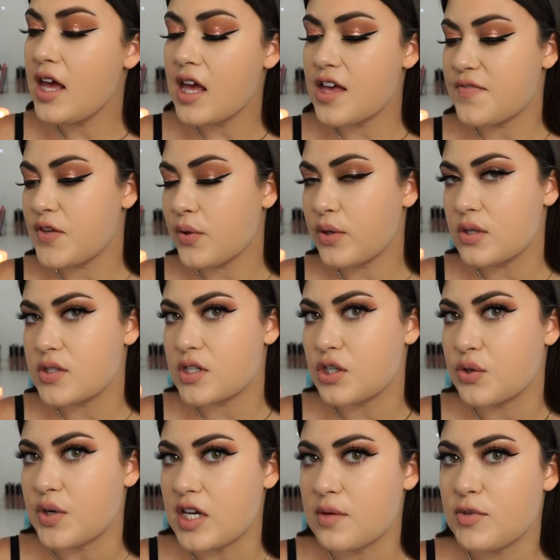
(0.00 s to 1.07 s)
If you use a
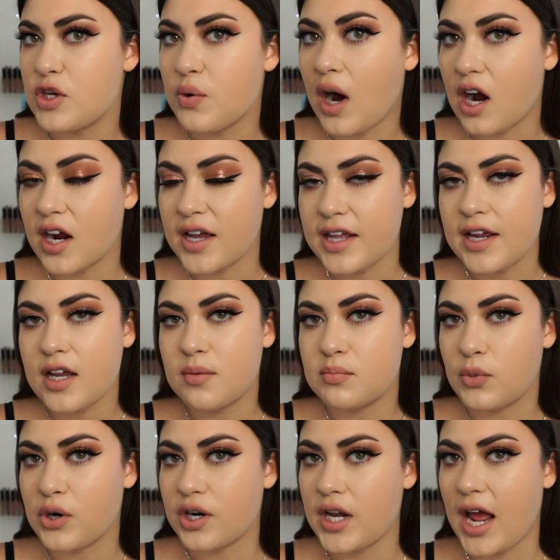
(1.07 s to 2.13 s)
cream, you are getting a
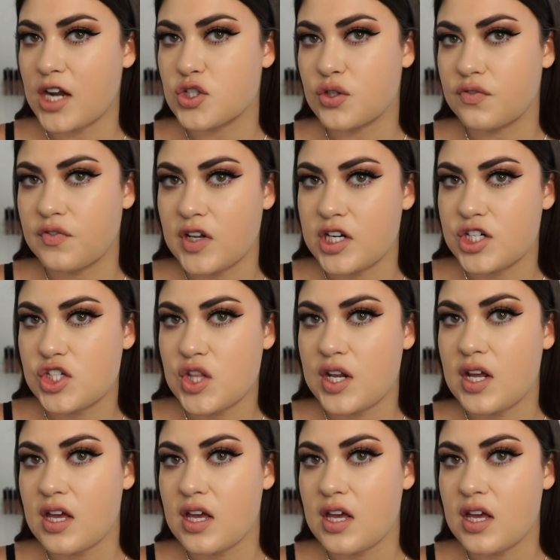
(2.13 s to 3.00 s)
more natural finish than